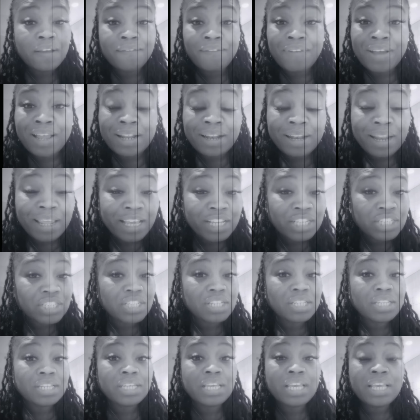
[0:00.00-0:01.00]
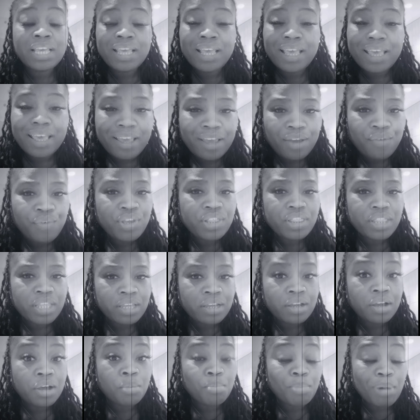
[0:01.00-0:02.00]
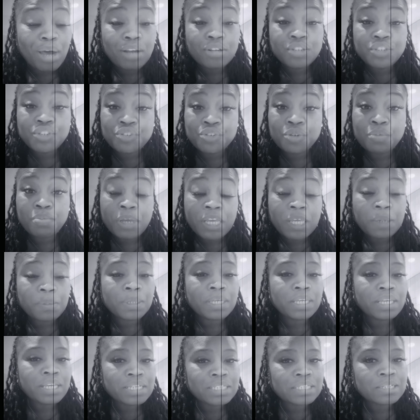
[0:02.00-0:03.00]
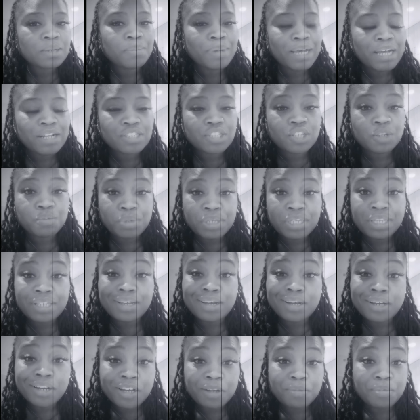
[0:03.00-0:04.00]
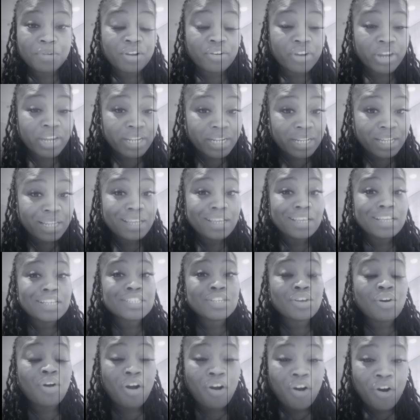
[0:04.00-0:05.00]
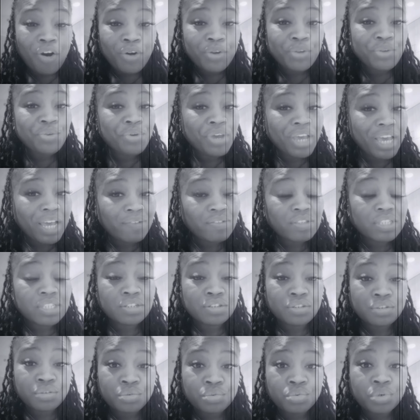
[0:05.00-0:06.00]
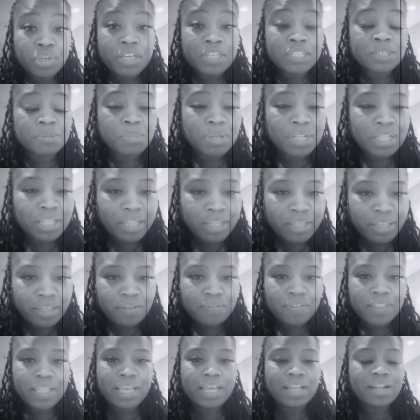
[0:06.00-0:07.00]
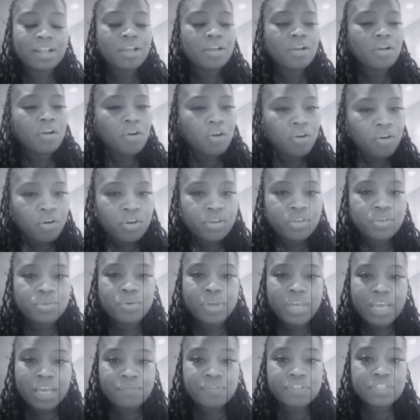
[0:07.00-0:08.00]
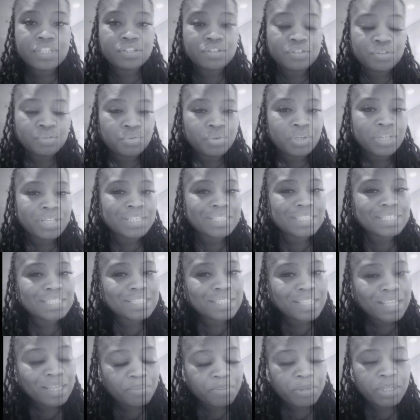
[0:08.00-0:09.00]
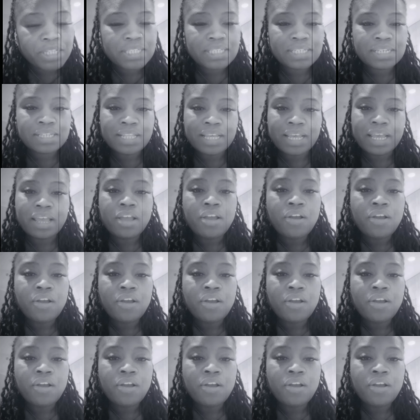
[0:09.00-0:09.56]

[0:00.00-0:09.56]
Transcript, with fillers: financially, everything about you, baby, is about to be upgraded. So all you have to do is believe that. All you have to do is step into that.